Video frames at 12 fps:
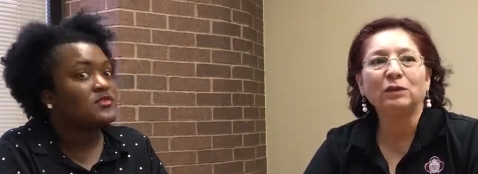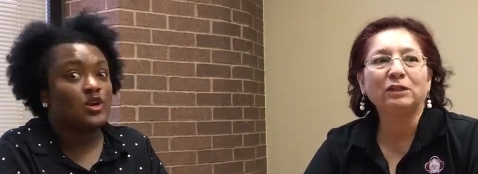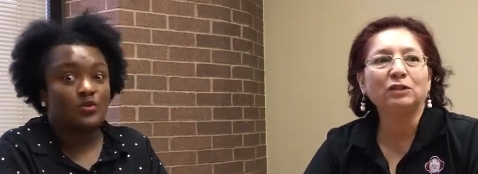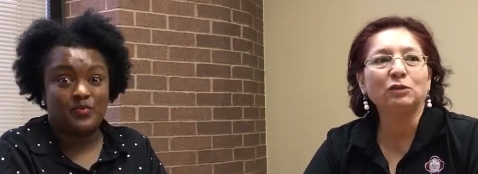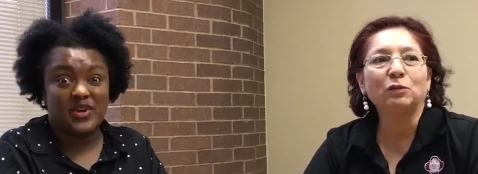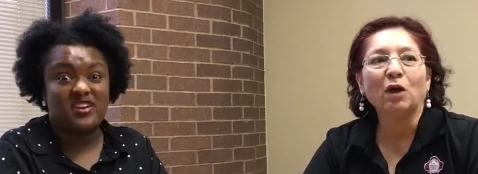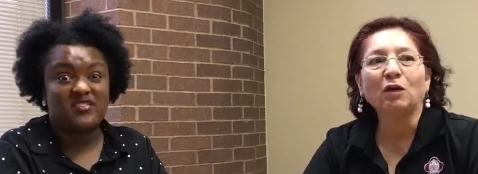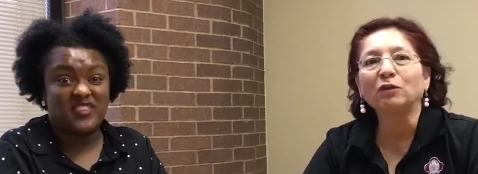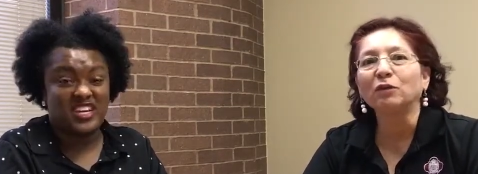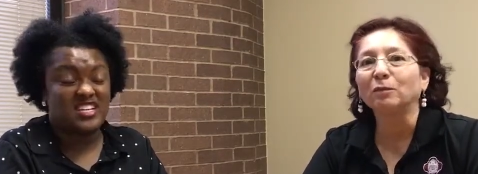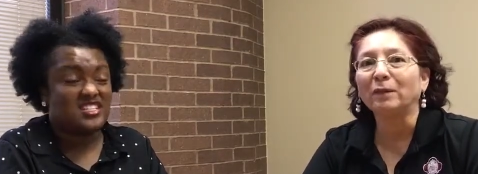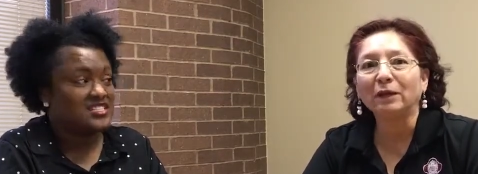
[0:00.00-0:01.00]
Speaker 1: We do
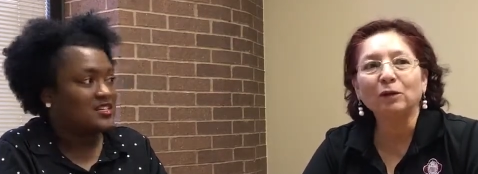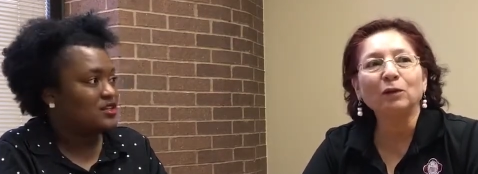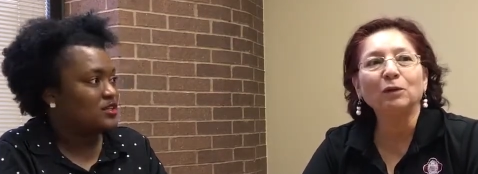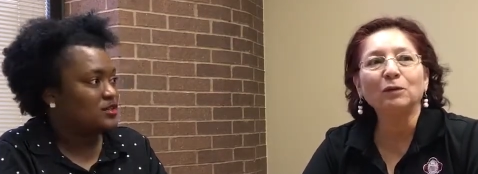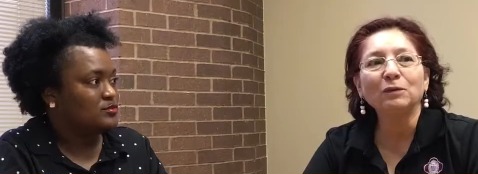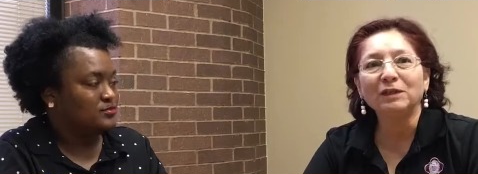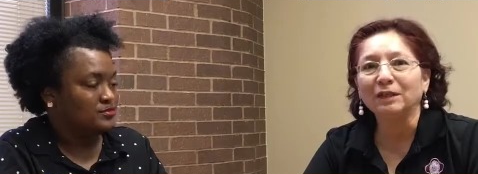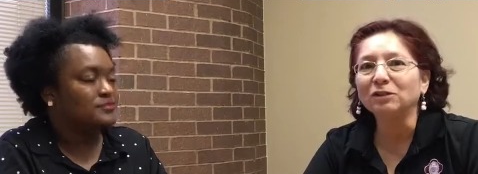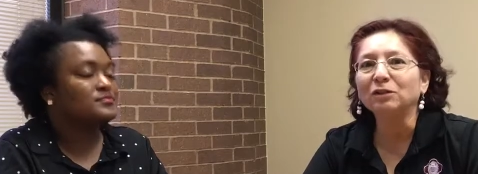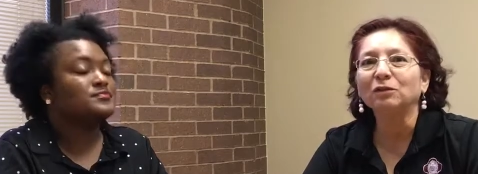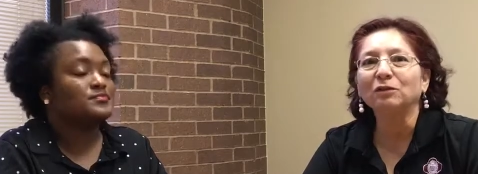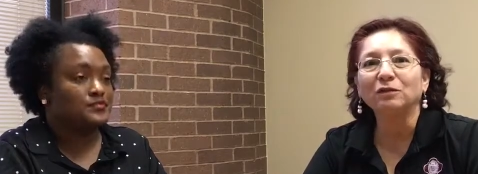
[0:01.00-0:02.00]
offer medical,
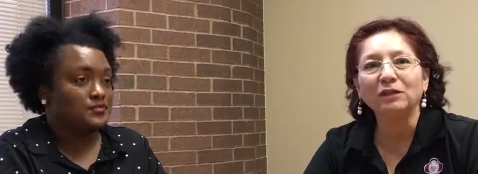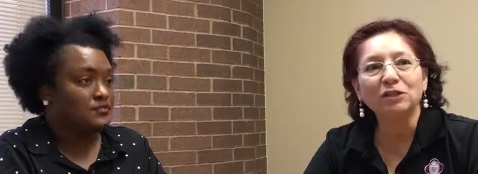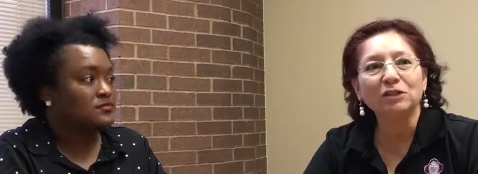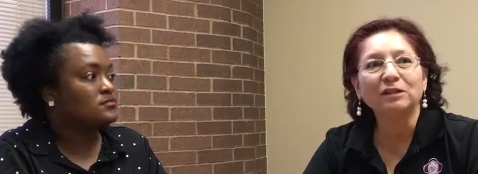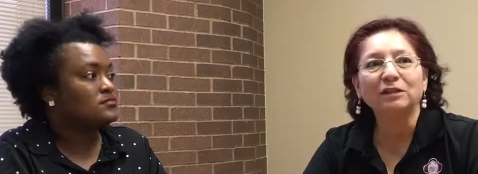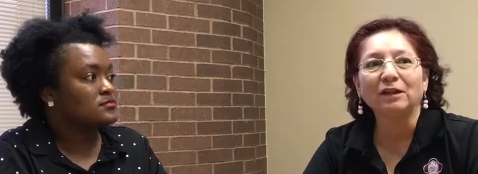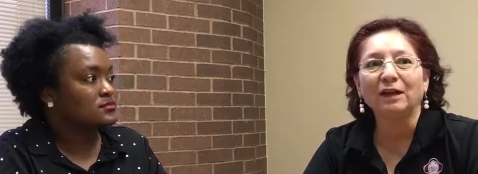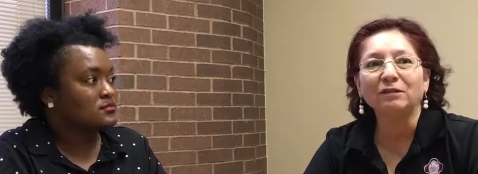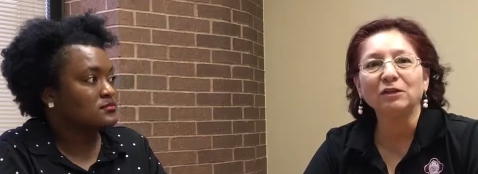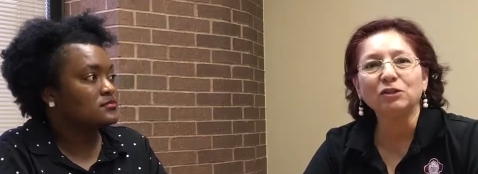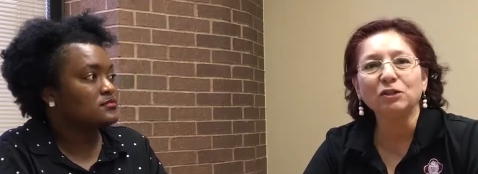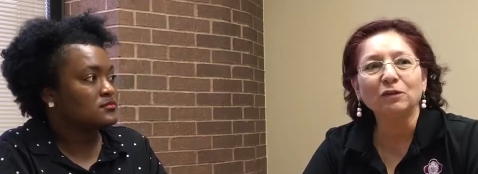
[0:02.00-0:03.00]
dental, vision, life
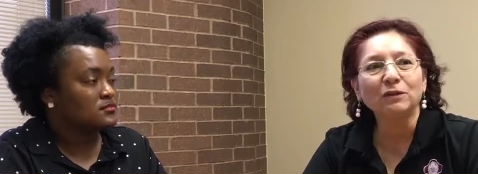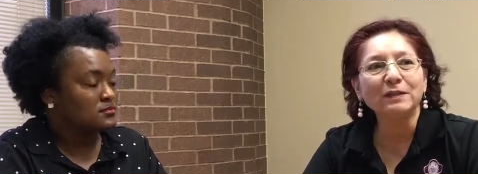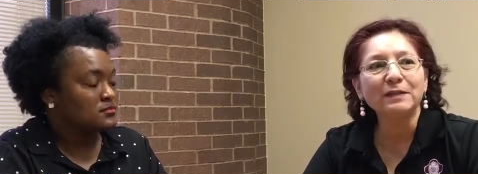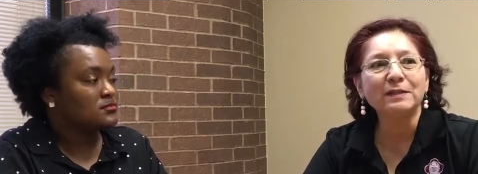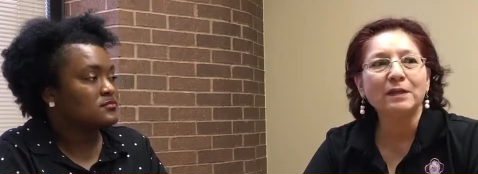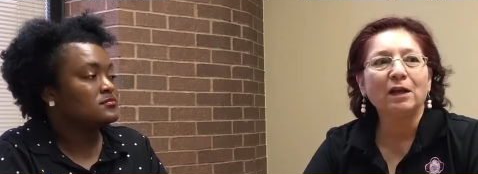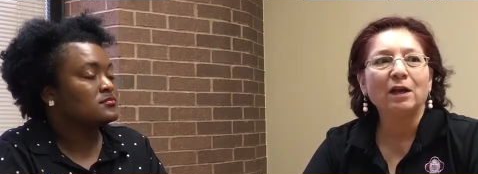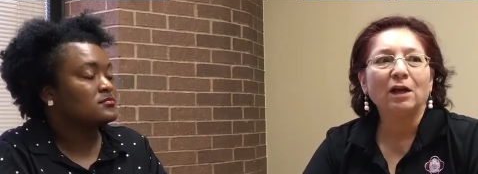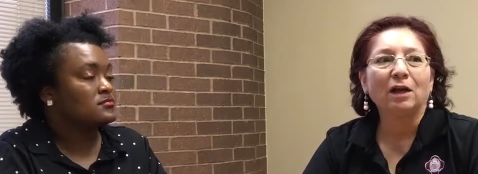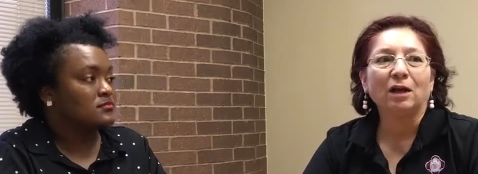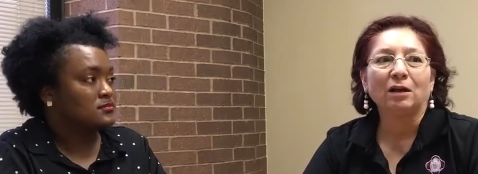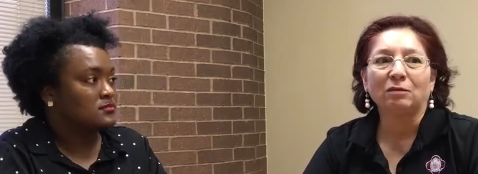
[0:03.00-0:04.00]
insurance,
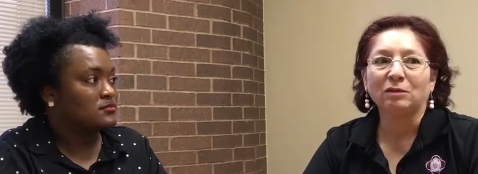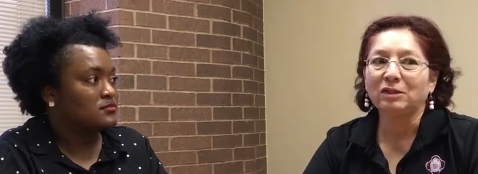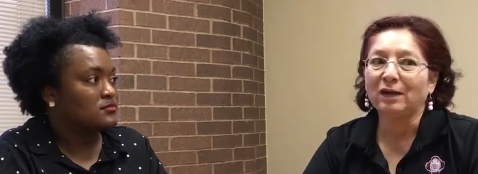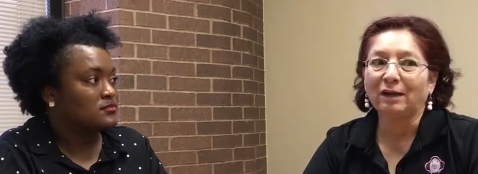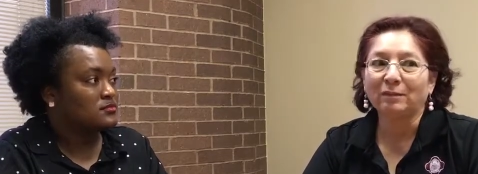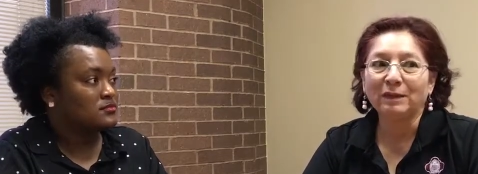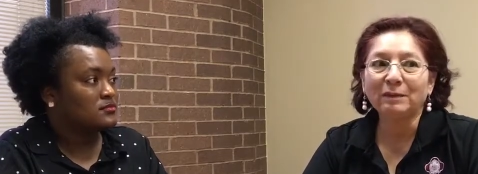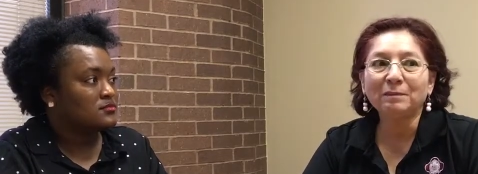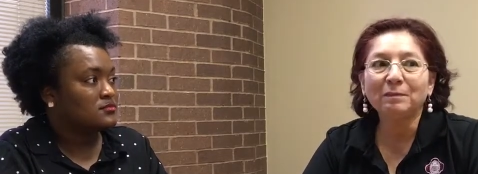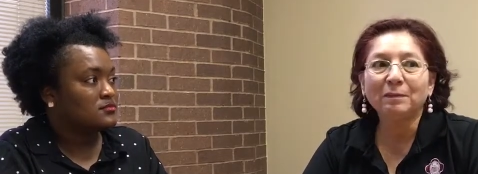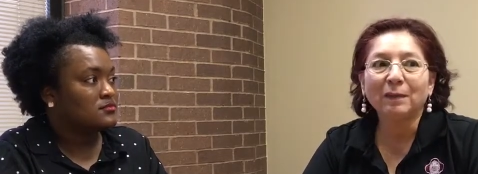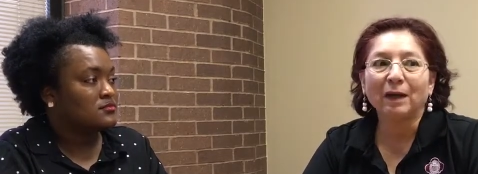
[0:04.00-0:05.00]

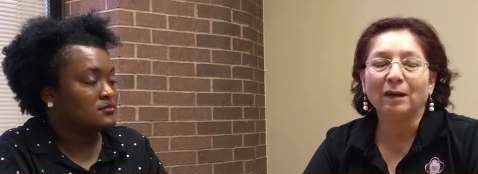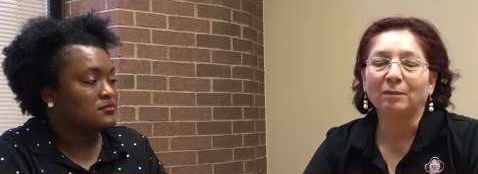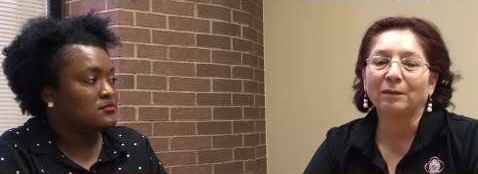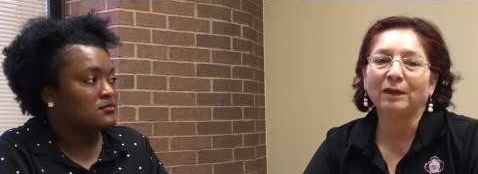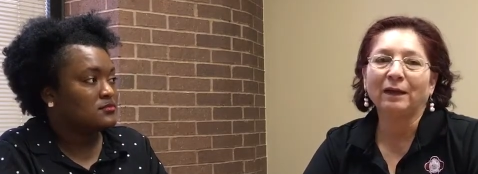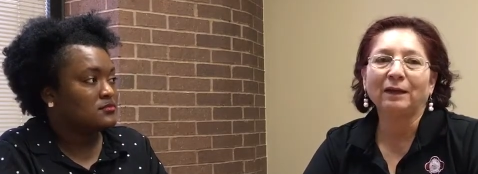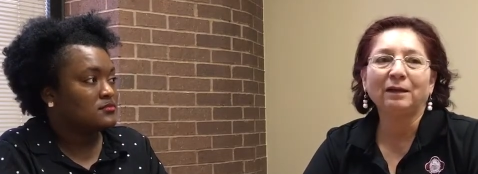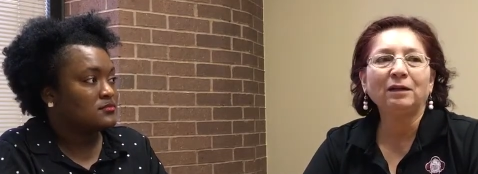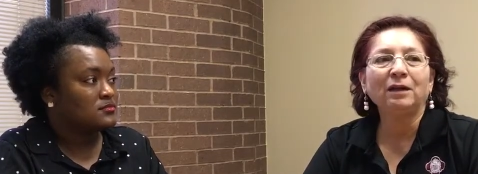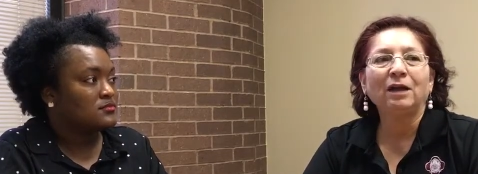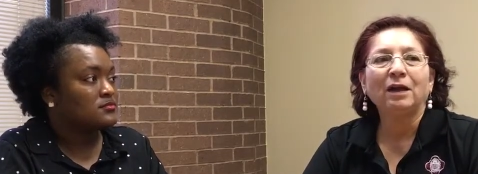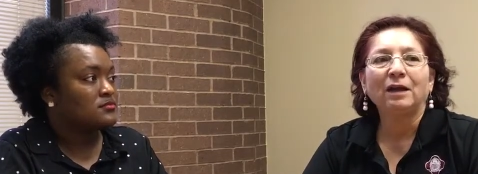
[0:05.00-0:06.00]
retirement plan,
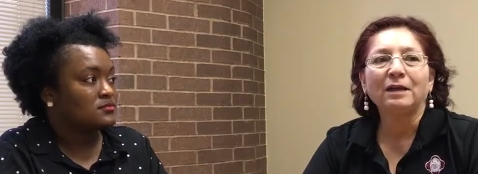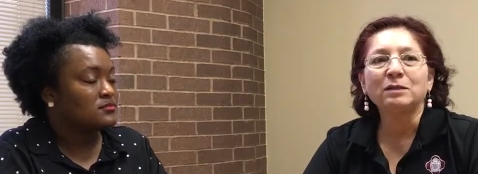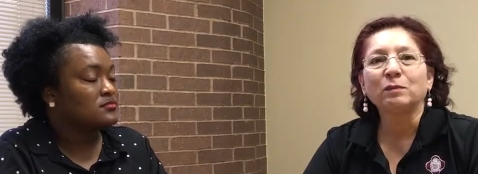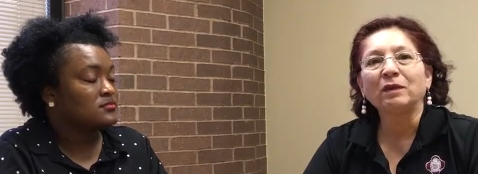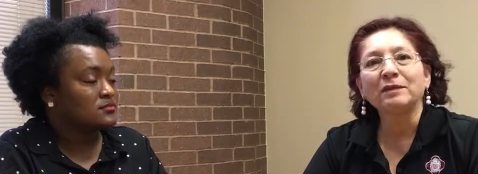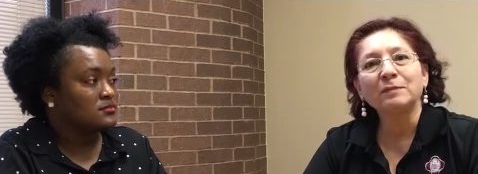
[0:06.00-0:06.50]
as well